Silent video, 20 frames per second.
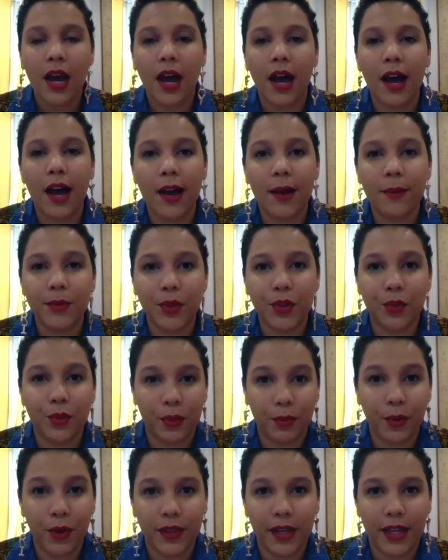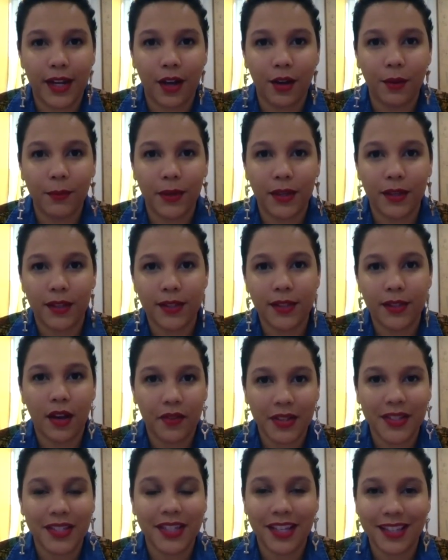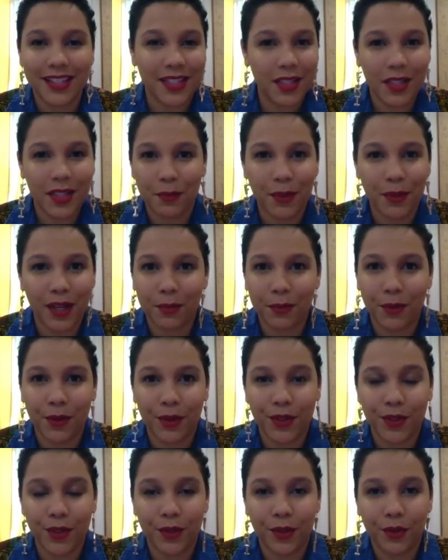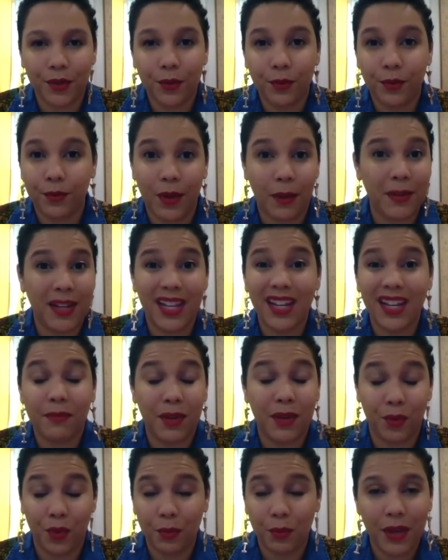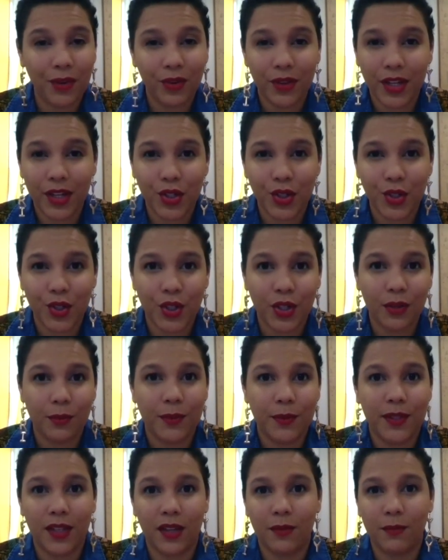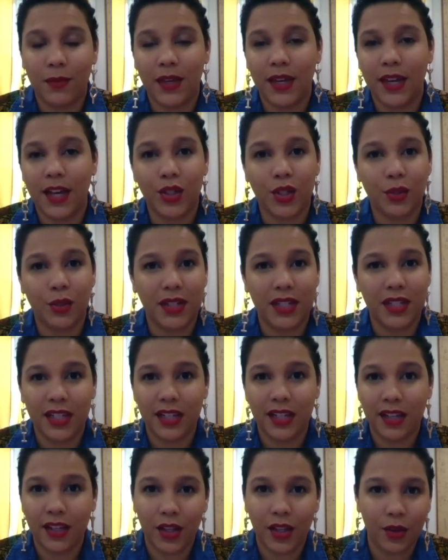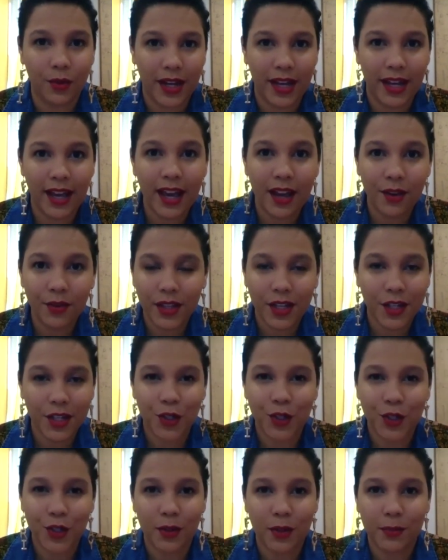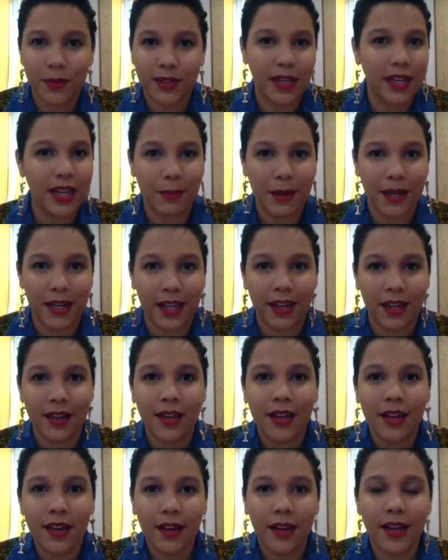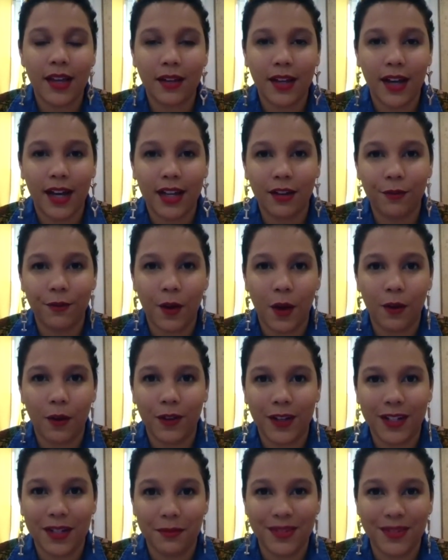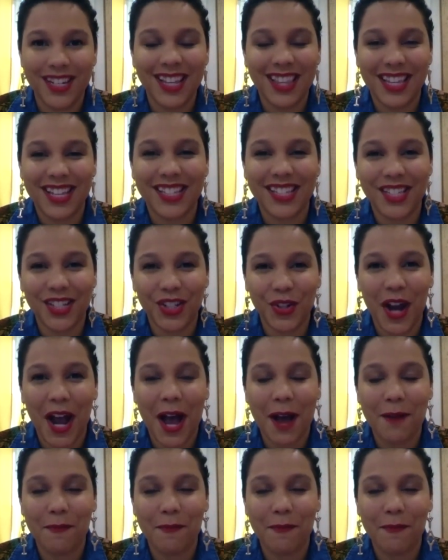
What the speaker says: So I do want to point that out, because obviously this is applicable to, it can be roommate relationships, it can be LGBTQIA relationships, anybody can kind of fall victim to this trap.